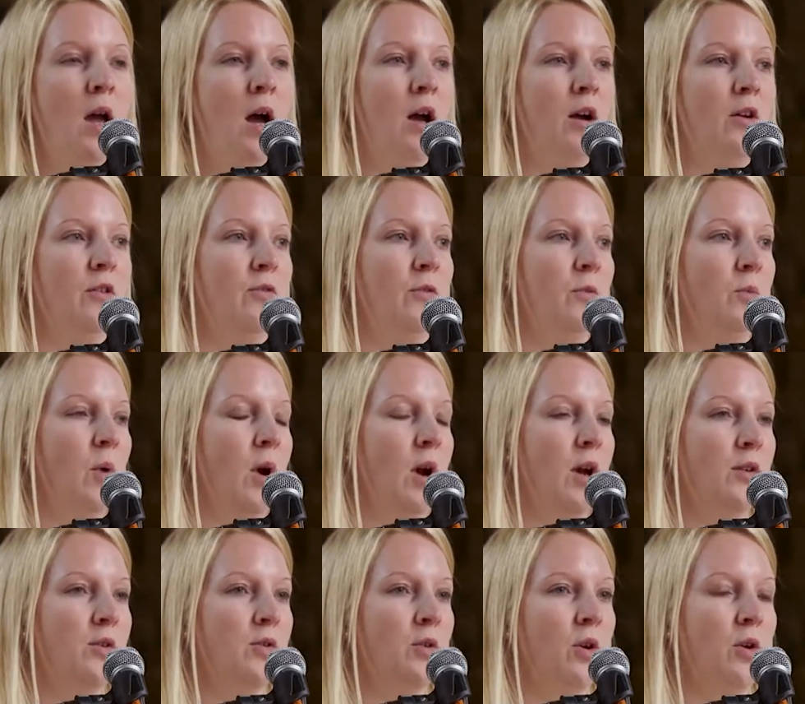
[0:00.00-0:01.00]
I've
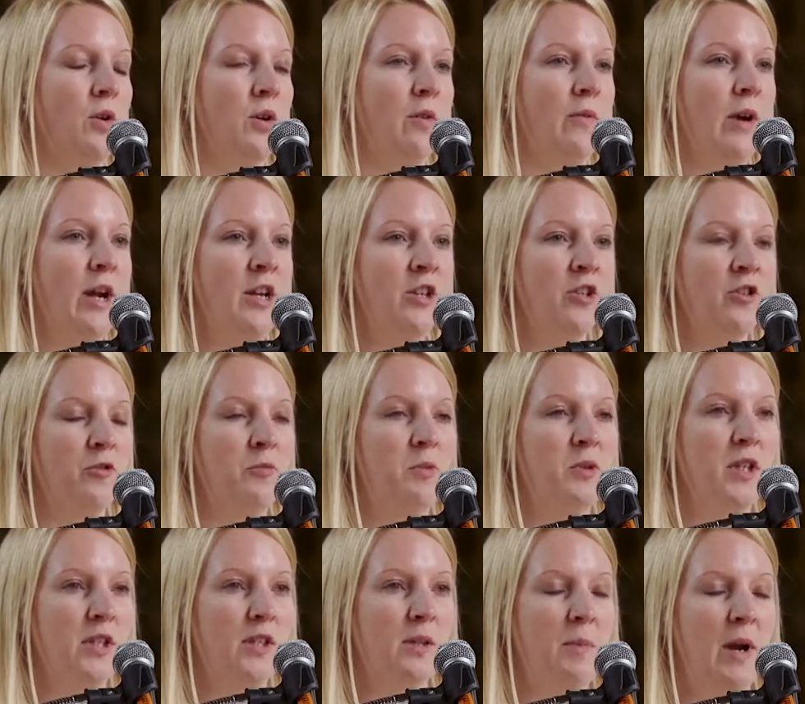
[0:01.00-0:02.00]
worked on a range of
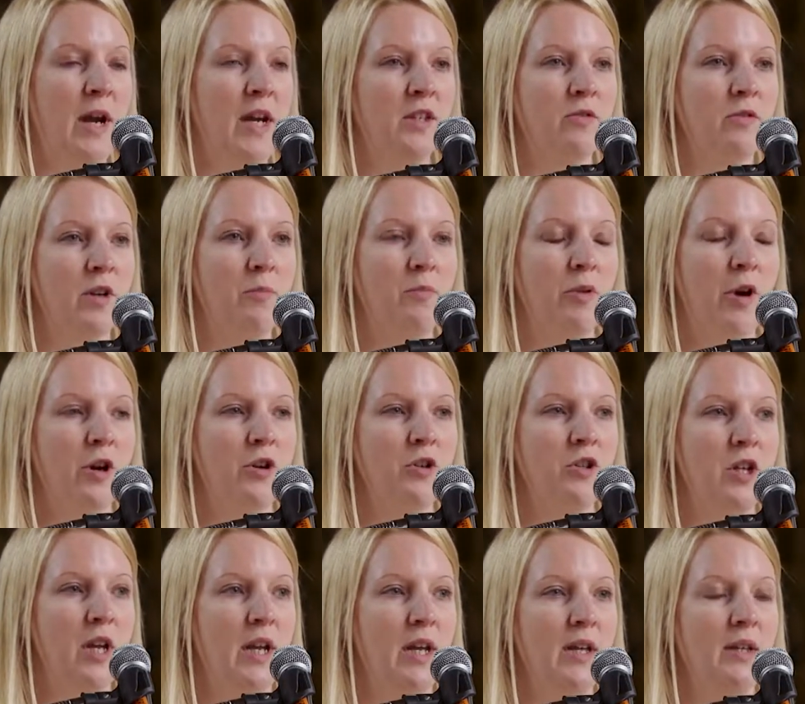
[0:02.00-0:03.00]
participatory
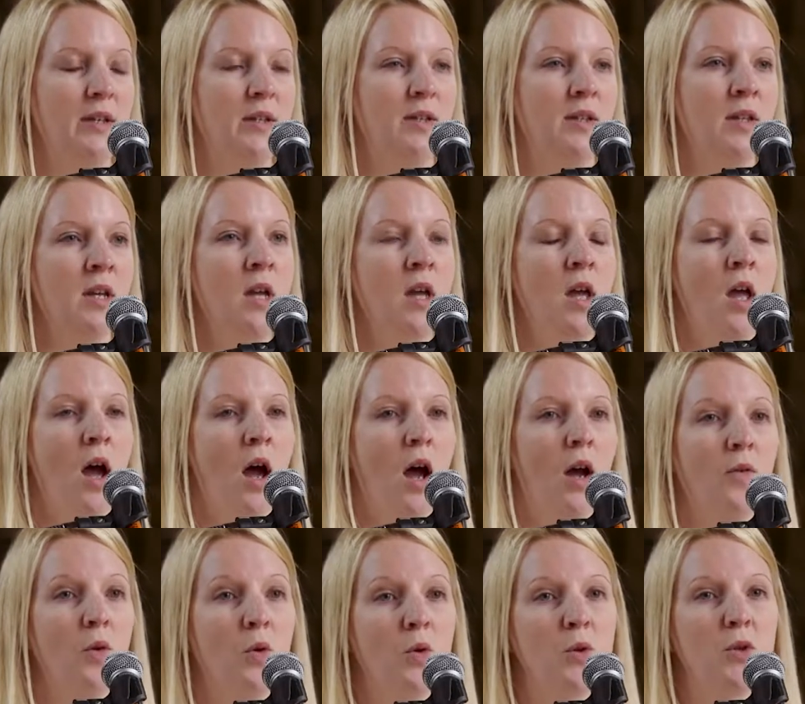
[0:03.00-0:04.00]
approaches.
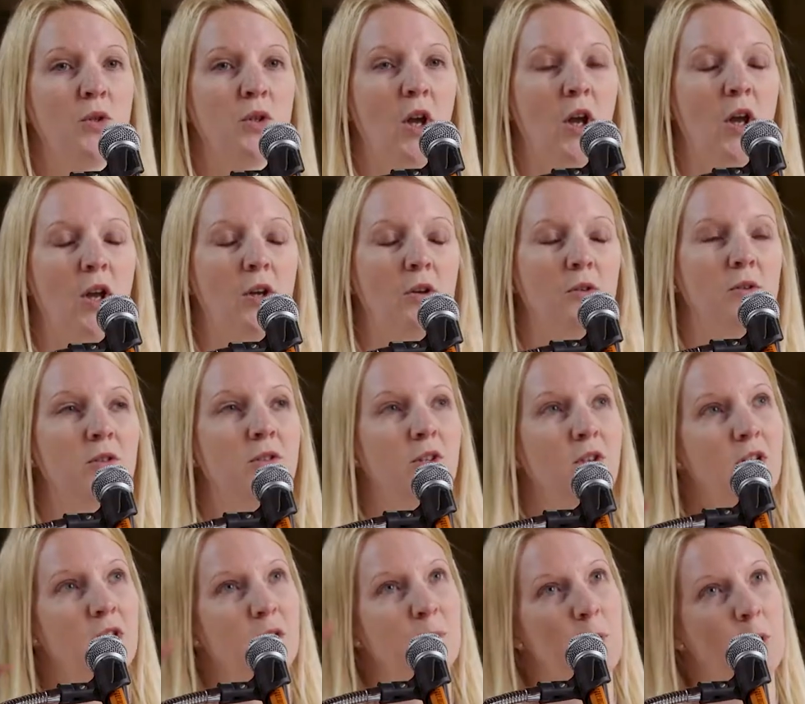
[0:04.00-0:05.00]
I've also,
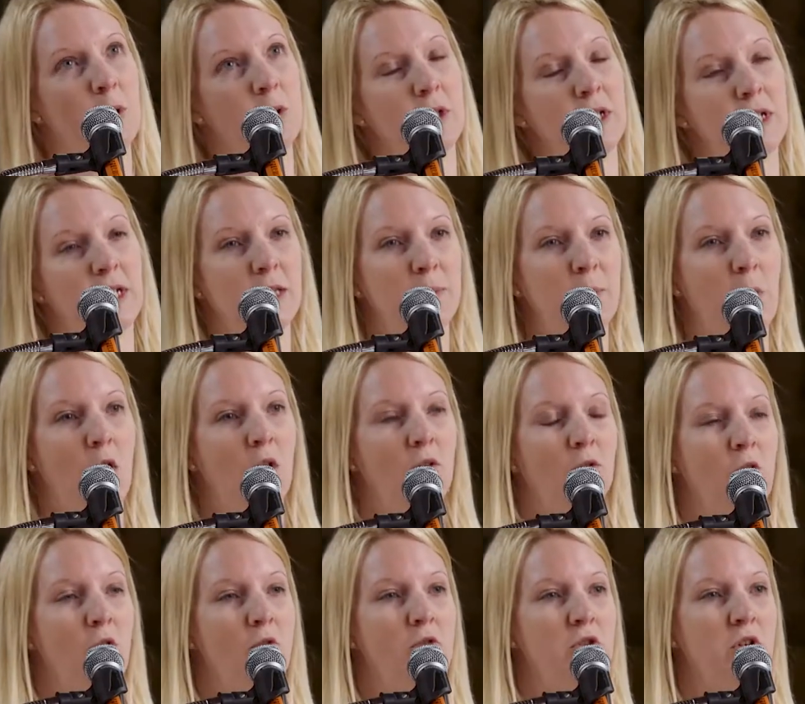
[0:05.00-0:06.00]
so this building is part
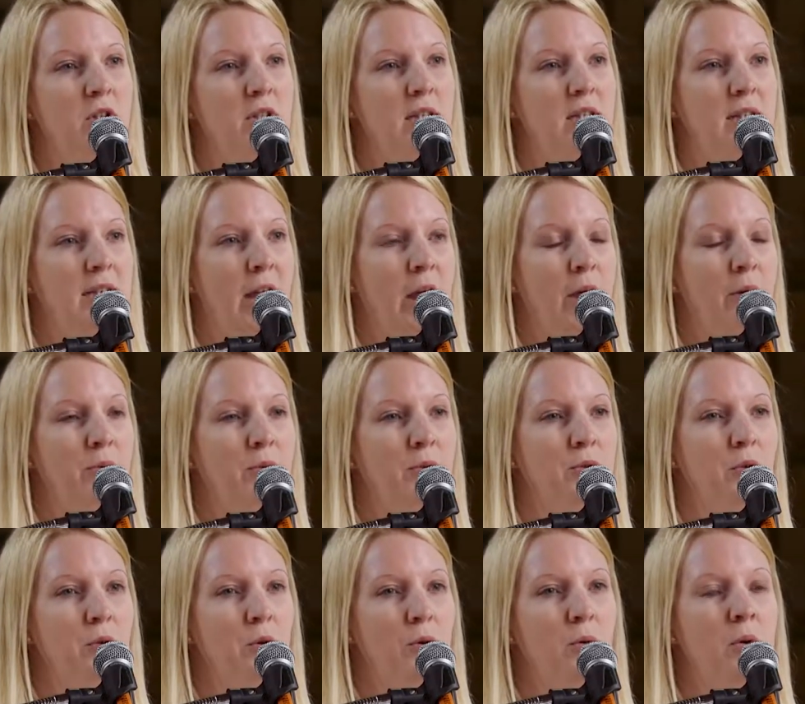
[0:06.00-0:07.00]
of Coventry City
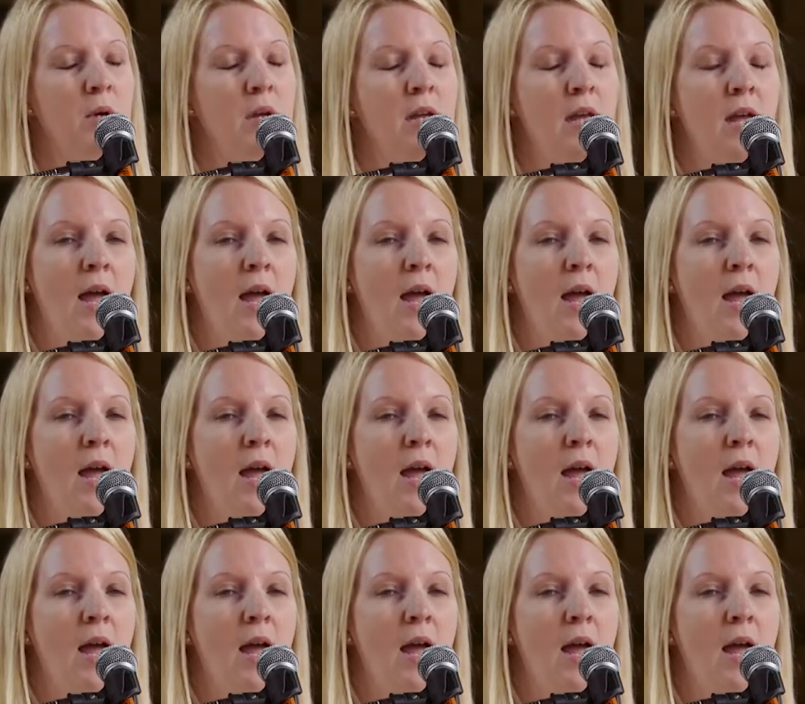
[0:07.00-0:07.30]
Council.